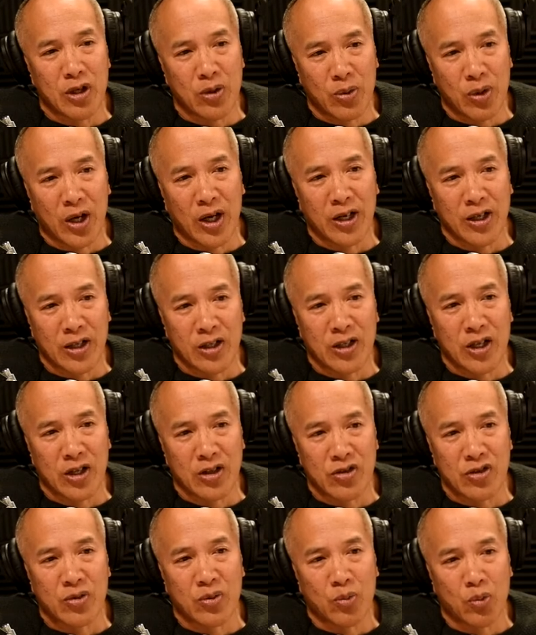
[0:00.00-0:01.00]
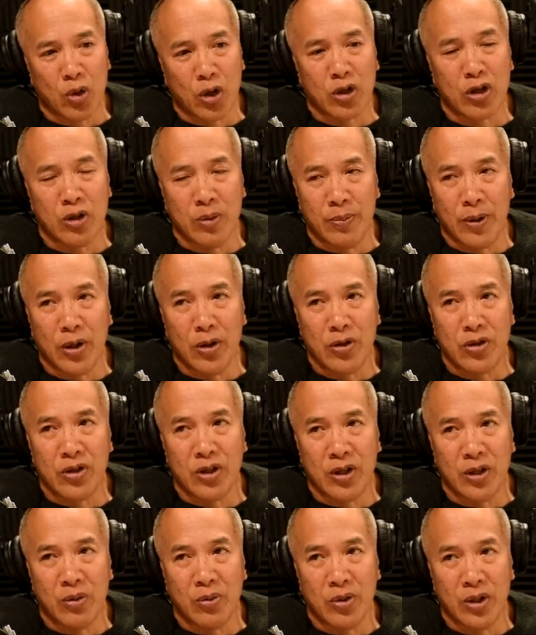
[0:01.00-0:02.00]
you're right, it does rock your boat
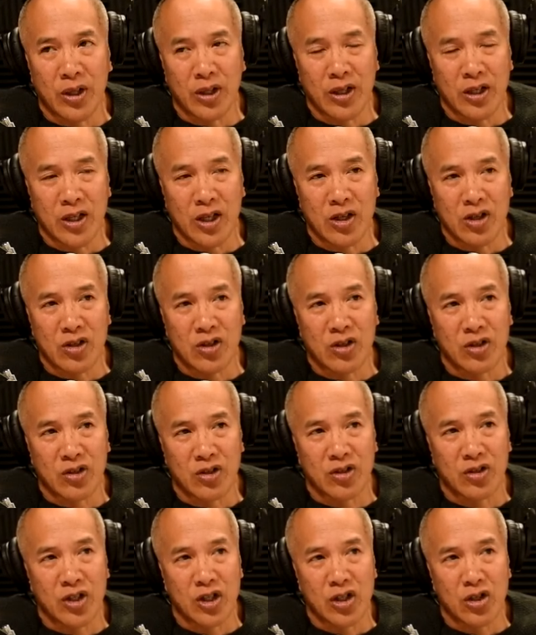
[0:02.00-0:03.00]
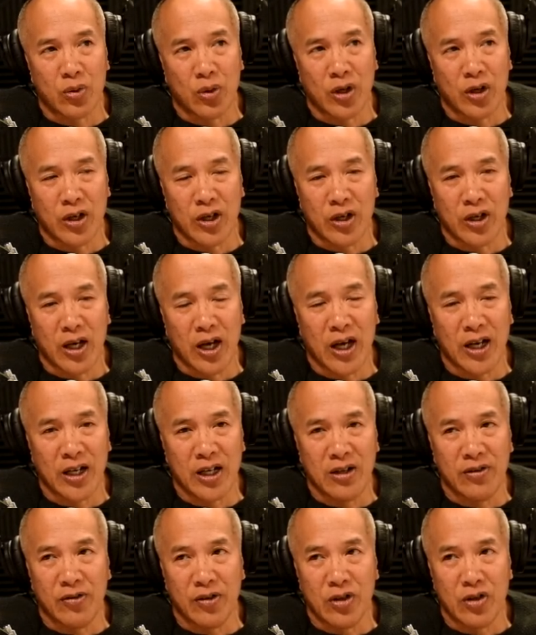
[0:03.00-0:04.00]
and it really does sit you on an
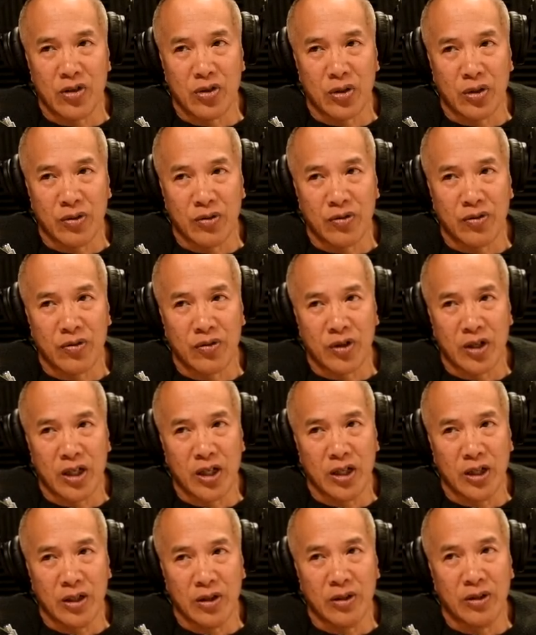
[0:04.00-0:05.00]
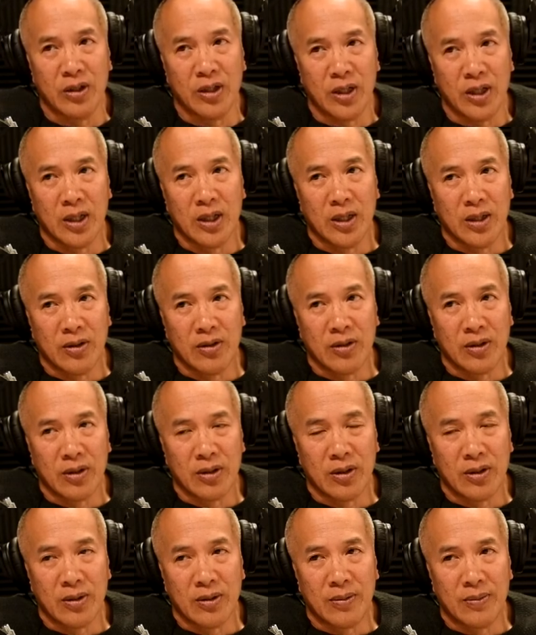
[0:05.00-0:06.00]
uneven sort of keel. Did you
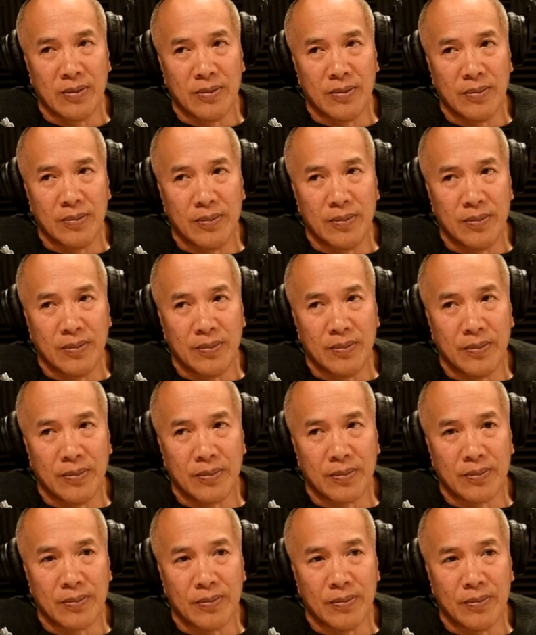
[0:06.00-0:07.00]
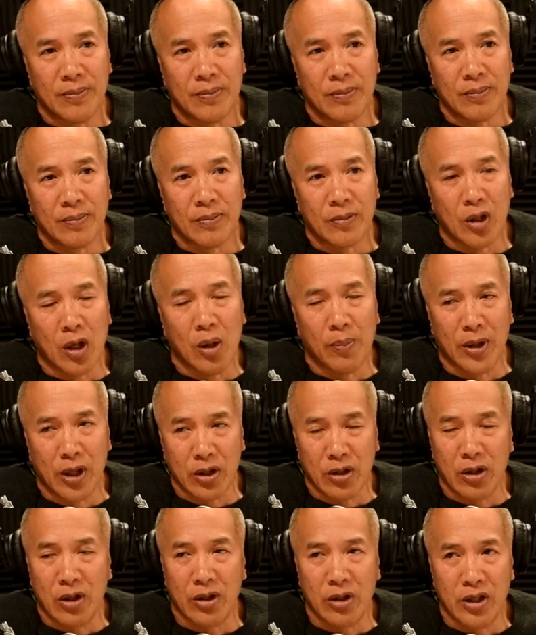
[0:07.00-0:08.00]
feel alone? Oh, uh, oh my
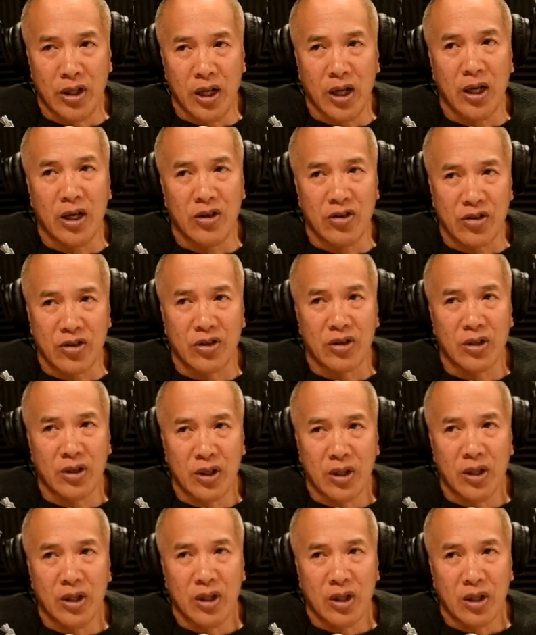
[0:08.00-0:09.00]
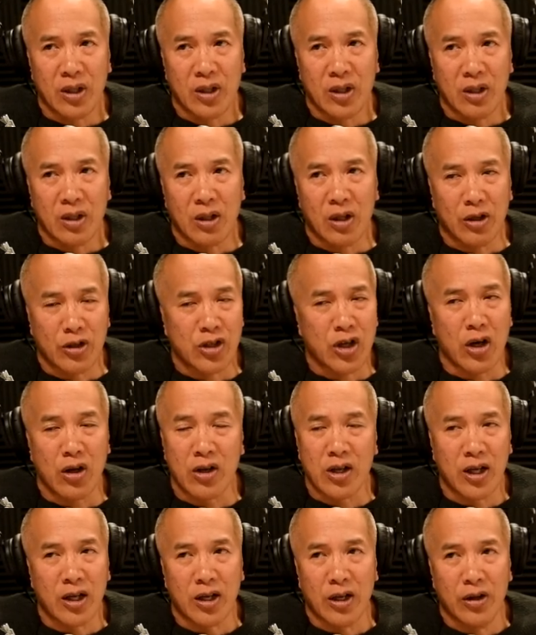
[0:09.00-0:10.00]
God, happened? yes. Yeah. Oh,
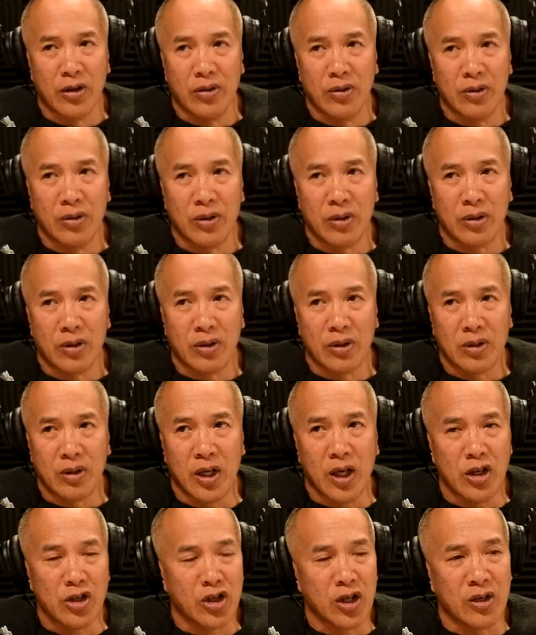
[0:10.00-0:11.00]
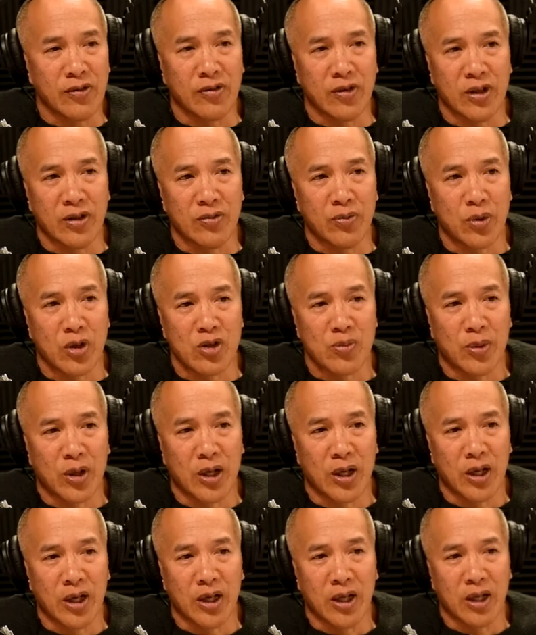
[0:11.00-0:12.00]
totally alone. Yeah, Genevieve was
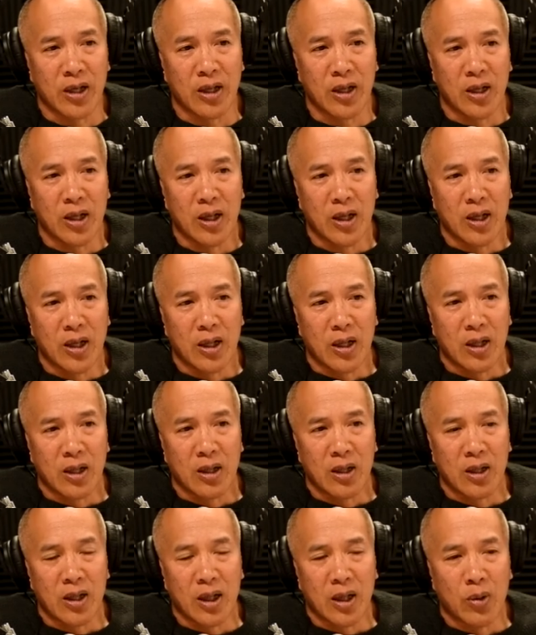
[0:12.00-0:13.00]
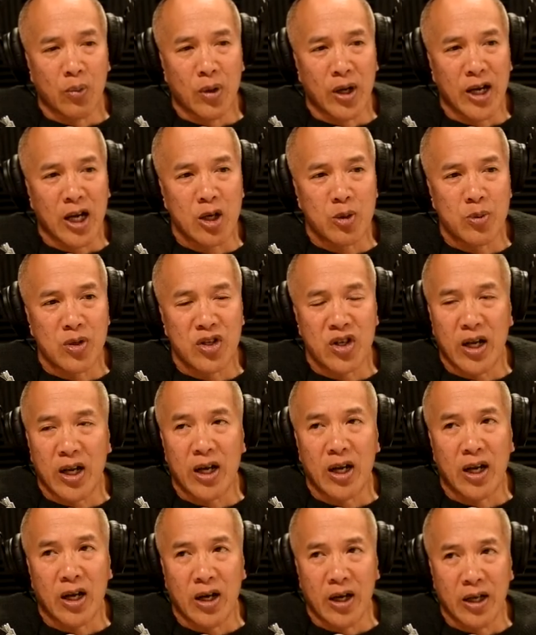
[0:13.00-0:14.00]
my uh, 100%
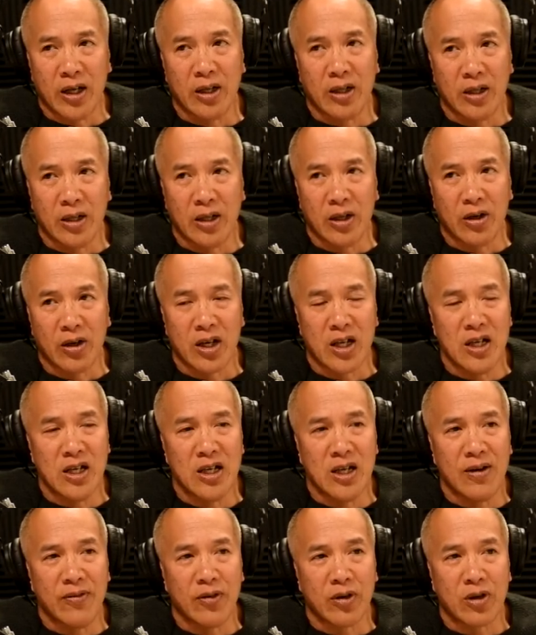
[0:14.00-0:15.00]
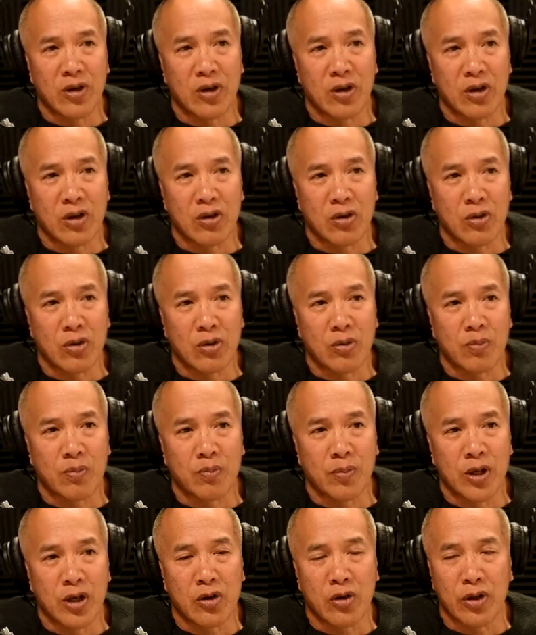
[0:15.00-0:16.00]
ally. You know, I can never
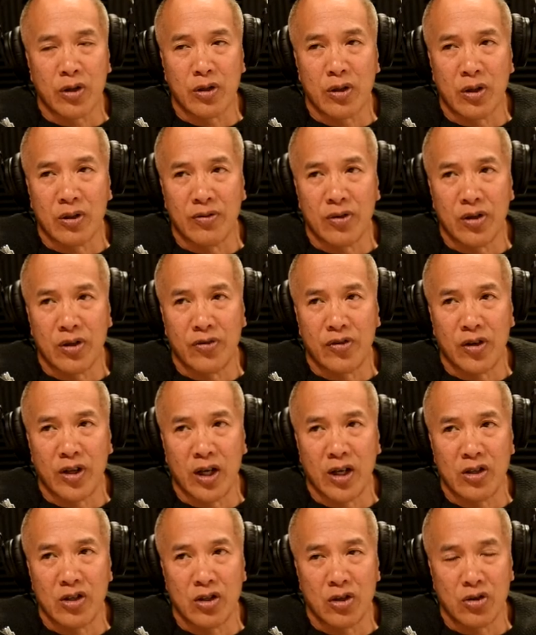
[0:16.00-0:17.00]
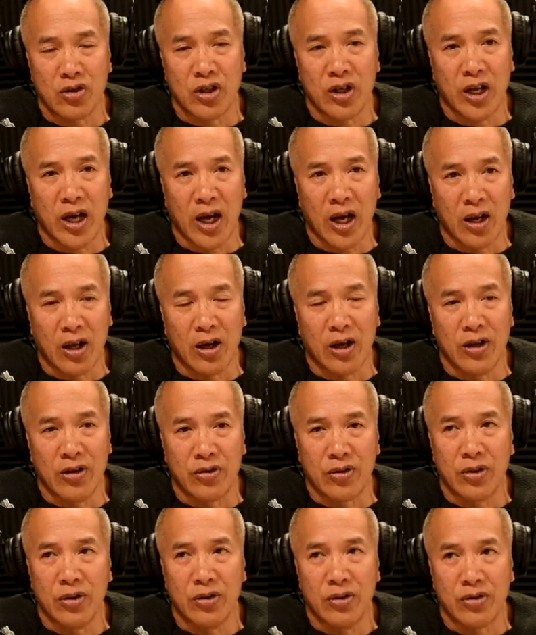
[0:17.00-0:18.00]
be critical of her for that. She was an ally
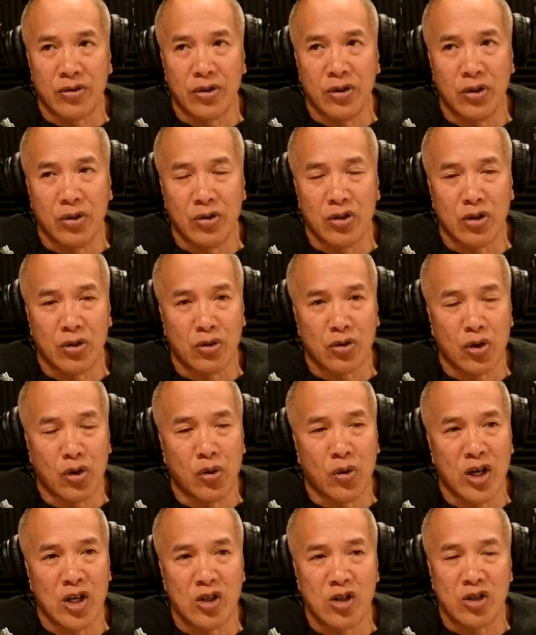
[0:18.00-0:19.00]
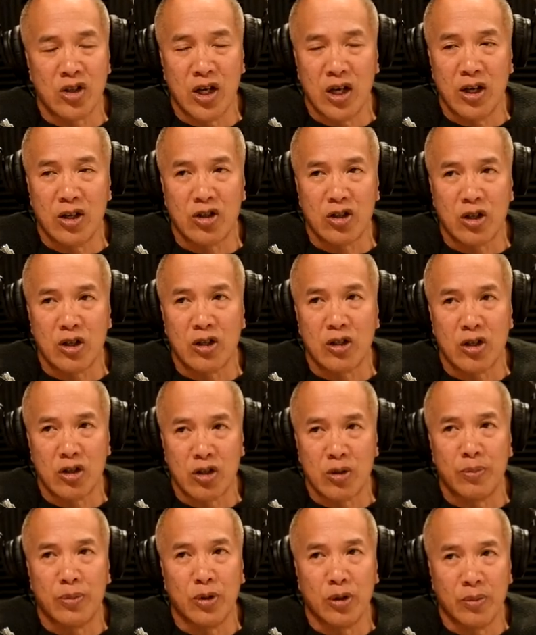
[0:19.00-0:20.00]
through and through. She was mm. always there to
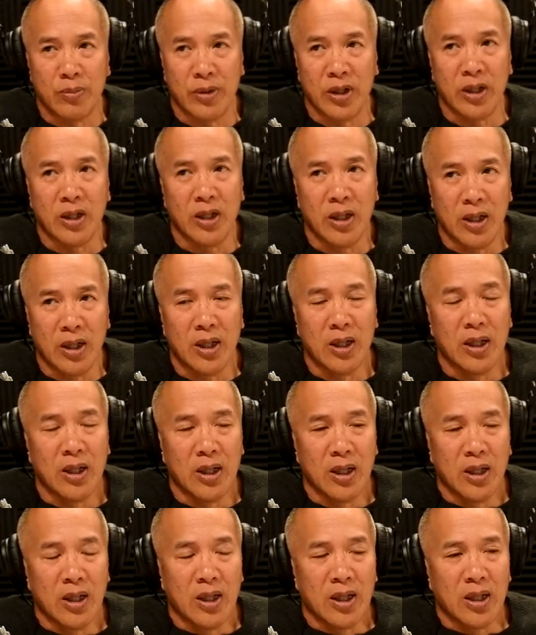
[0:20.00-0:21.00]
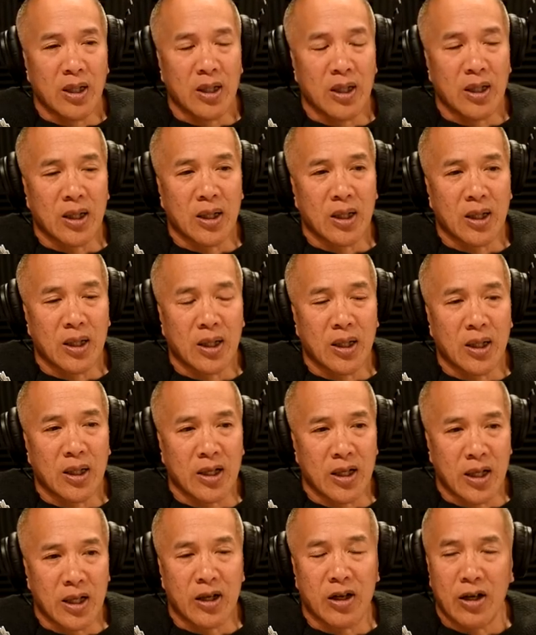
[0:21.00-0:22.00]
support me. Uh,
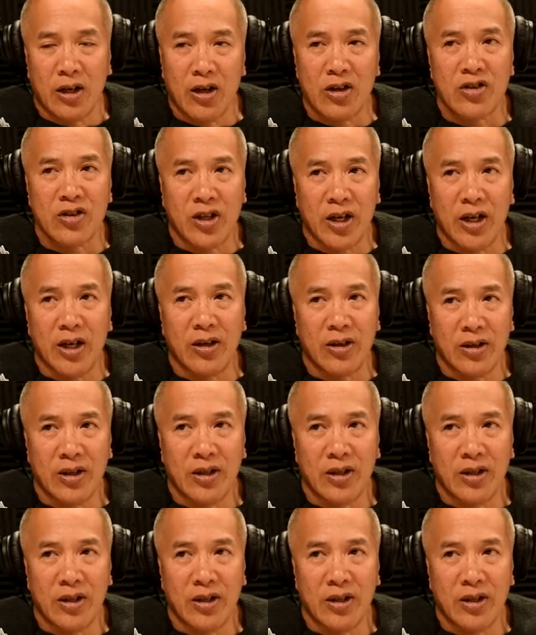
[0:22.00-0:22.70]
yeah, and I lost that.